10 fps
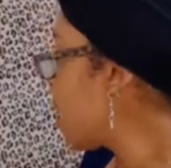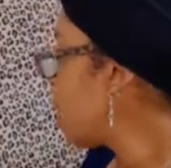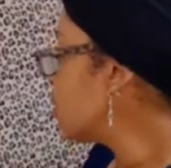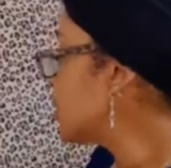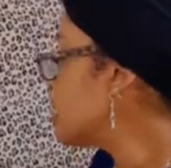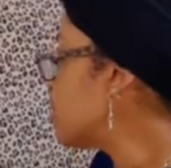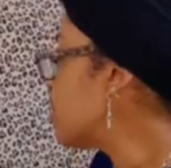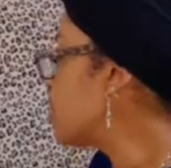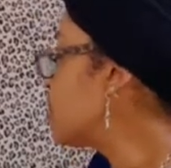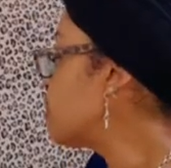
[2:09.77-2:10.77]

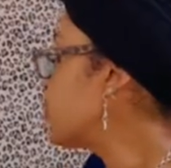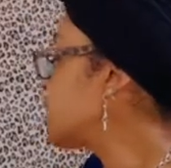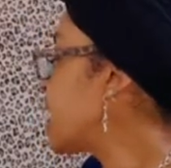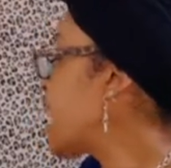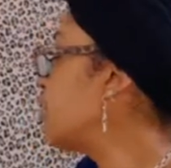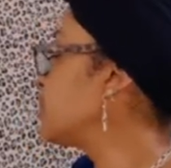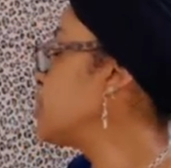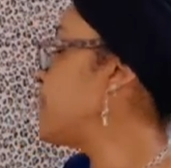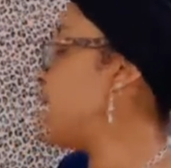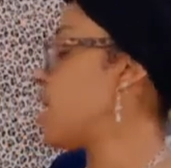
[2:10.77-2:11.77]
also was out and
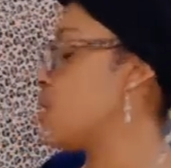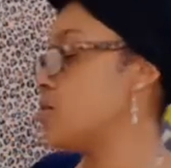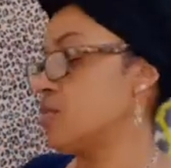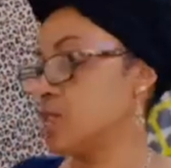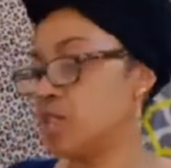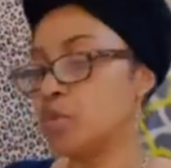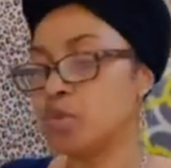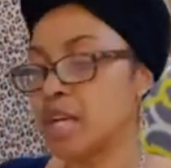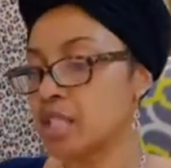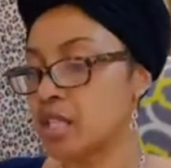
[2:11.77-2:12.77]
about some
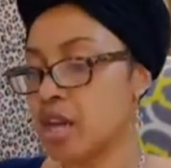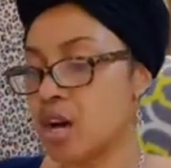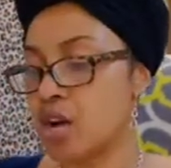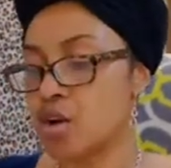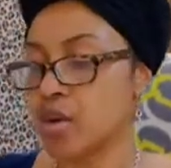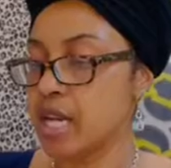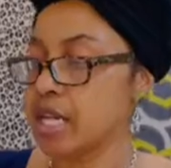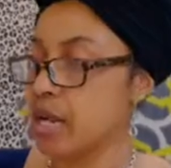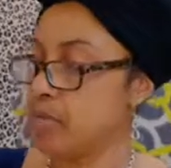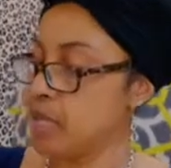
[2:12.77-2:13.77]
weeks ago
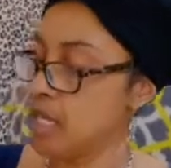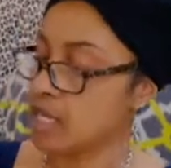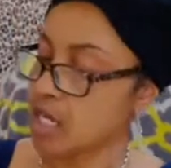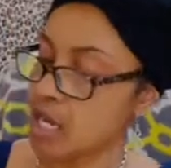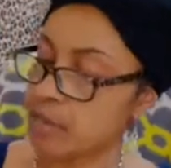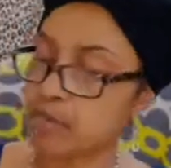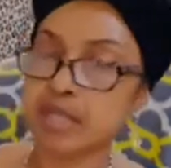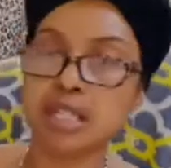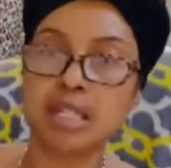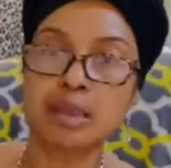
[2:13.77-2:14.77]
and I picked up
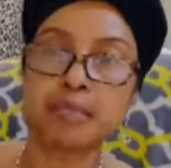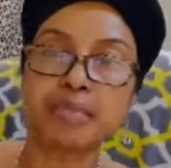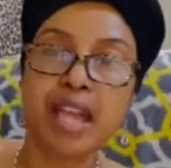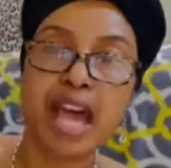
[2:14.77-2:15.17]
some